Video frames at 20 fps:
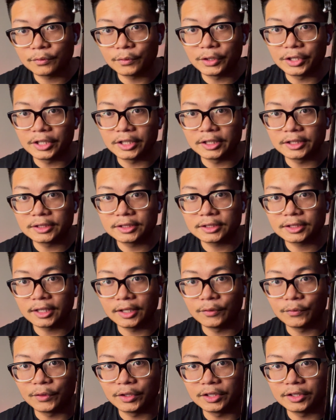where it is
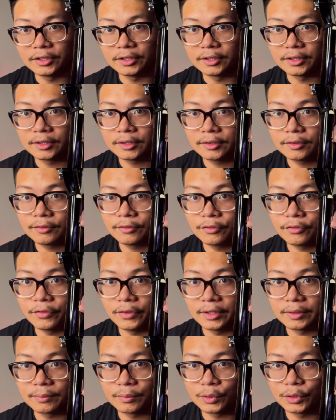and where the
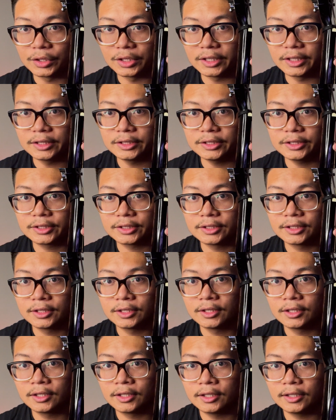fretboard is,
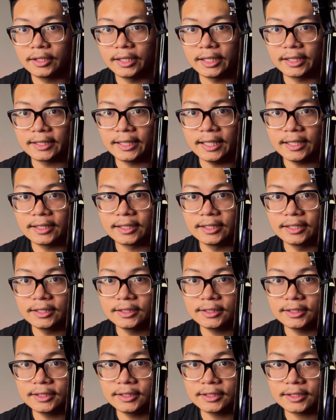like that
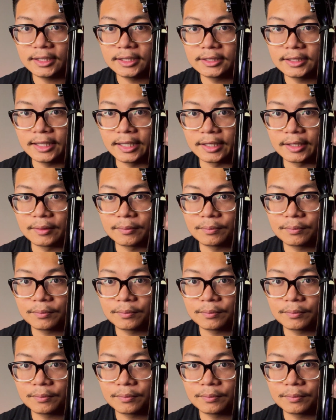distance is like